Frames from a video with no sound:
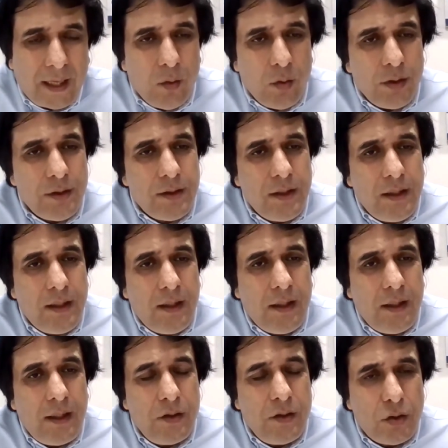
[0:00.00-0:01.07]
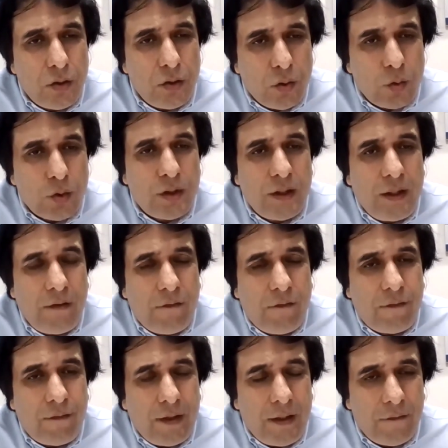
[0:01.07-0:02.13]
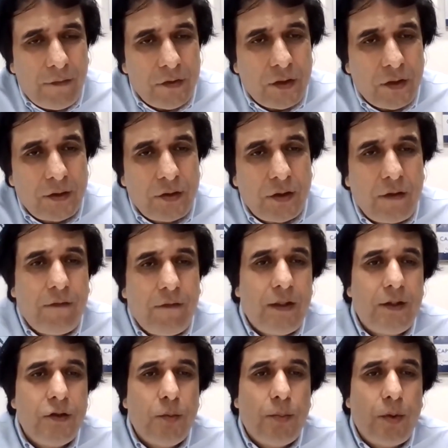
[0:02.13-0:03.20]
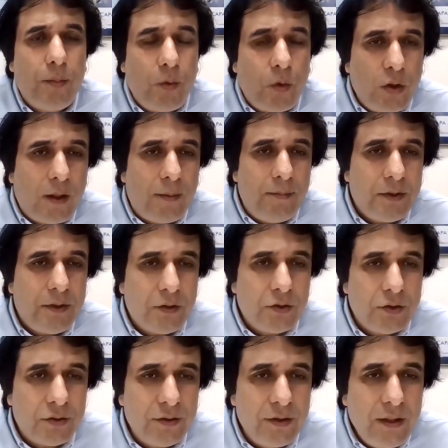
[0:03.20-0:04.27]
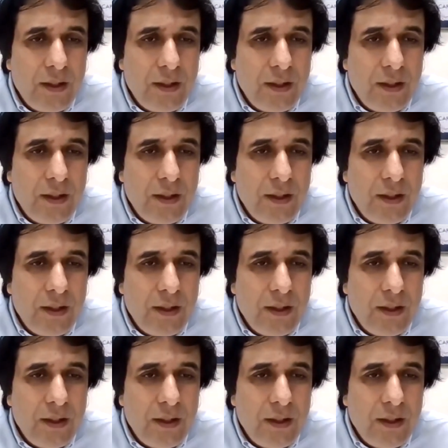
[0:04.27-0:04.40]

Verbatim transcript: How does the institutional inf- infrastructure, if it is to promote competition,